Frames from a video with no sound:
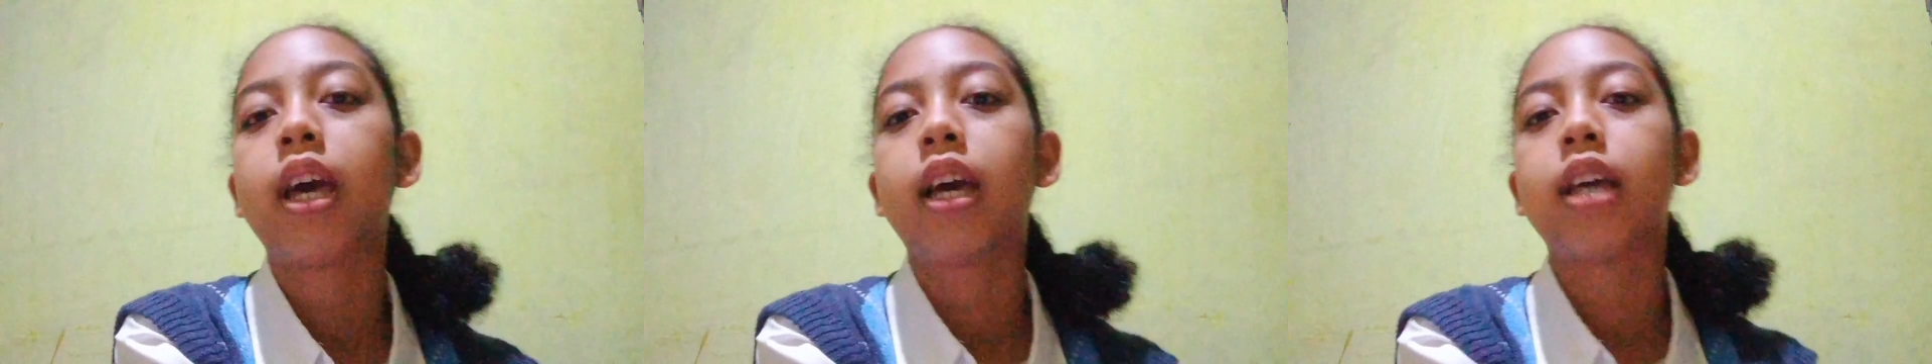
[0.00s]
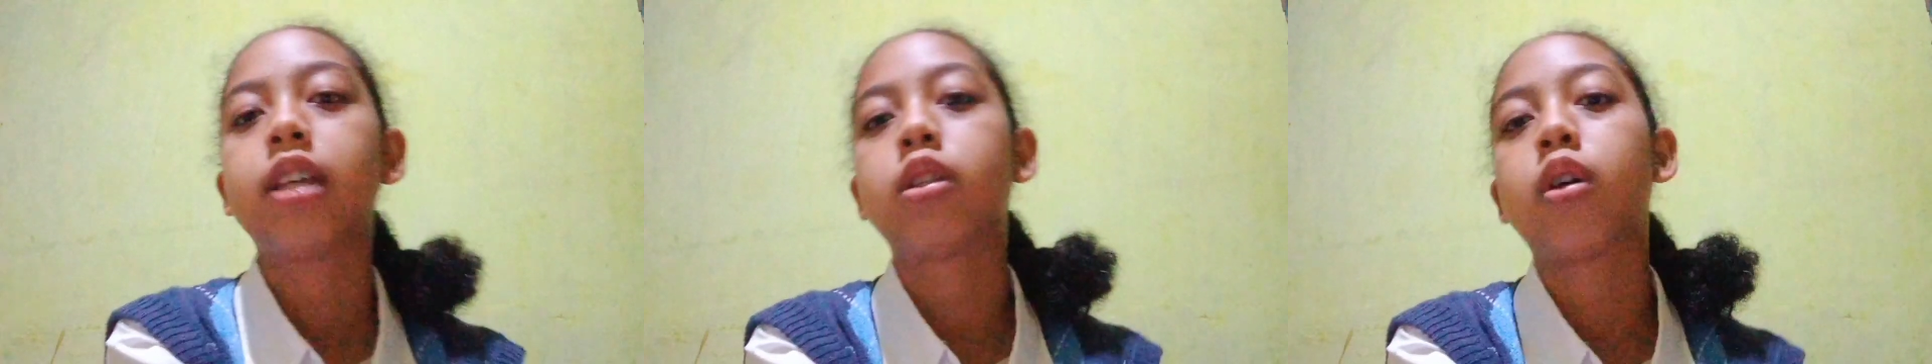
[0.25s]

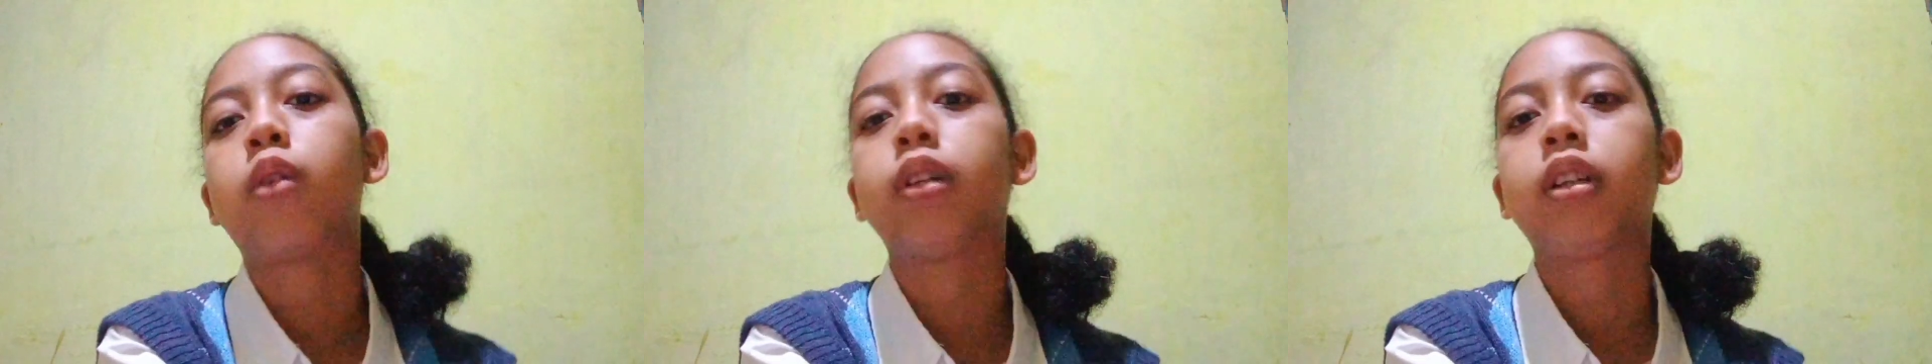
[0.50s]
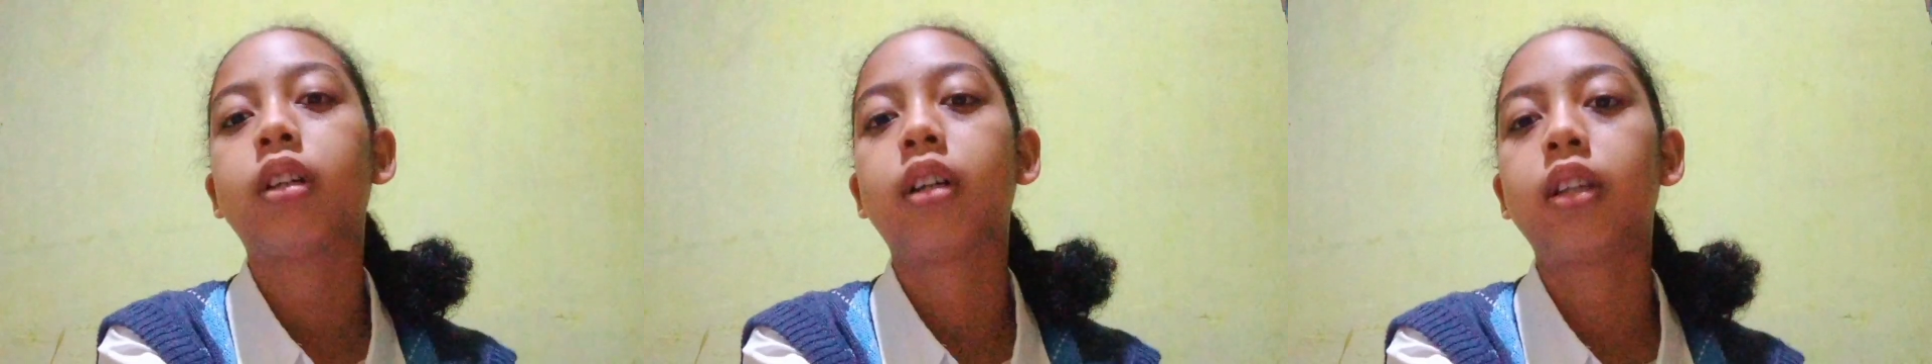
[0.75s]

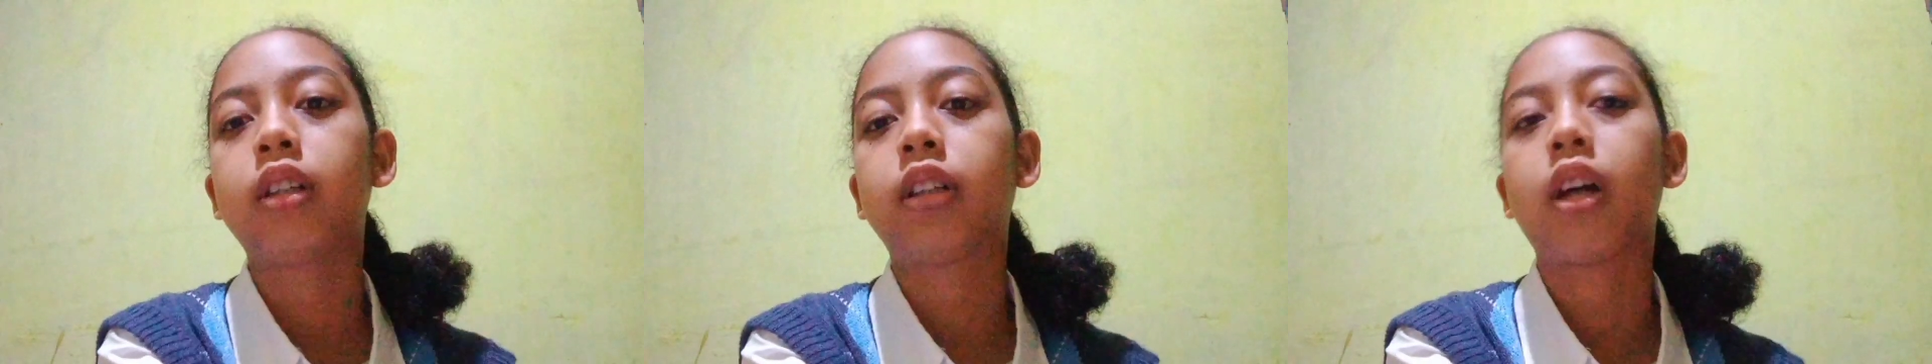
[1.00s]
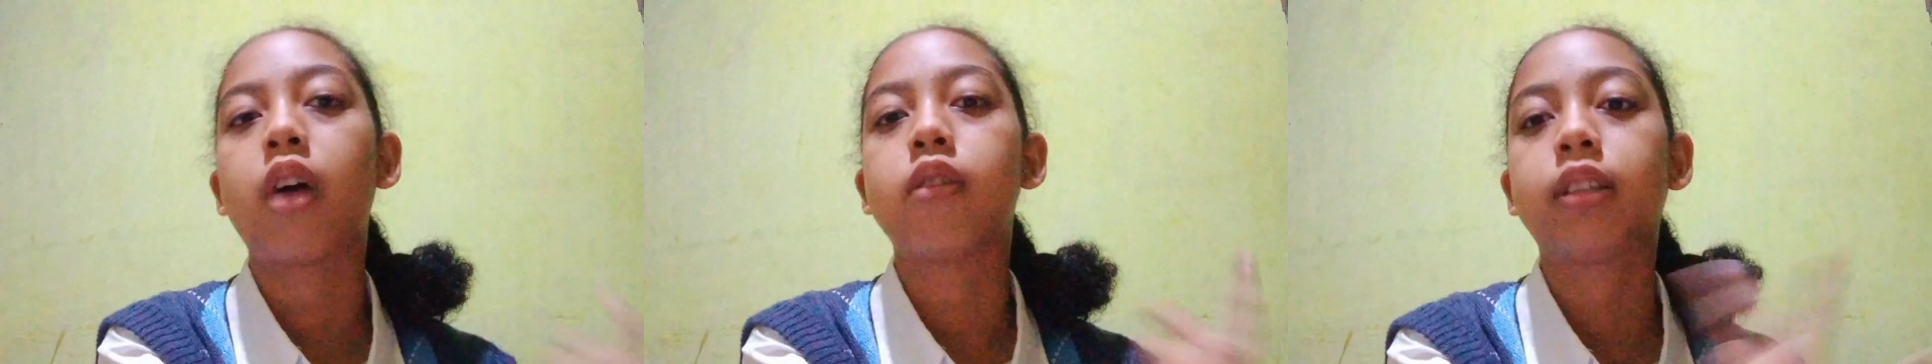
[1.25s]
historical
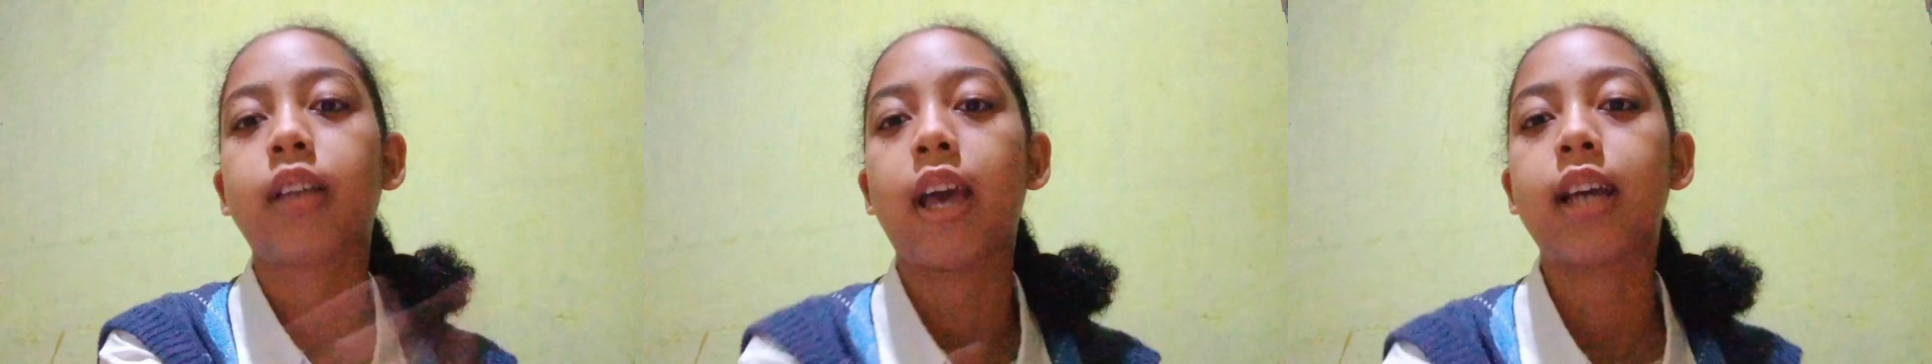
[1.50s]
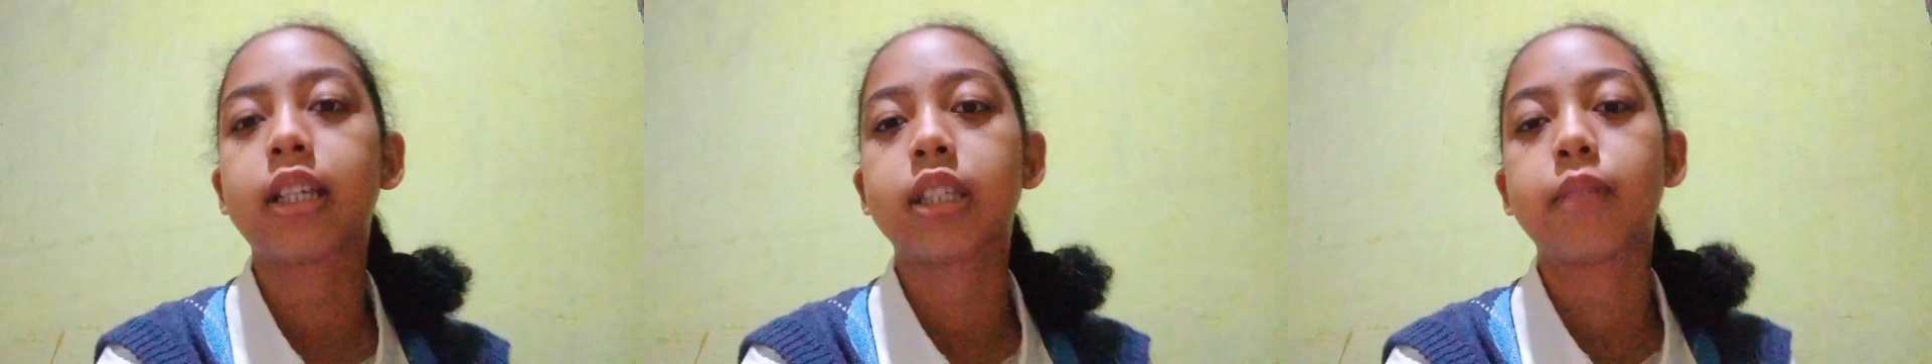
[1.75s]
context.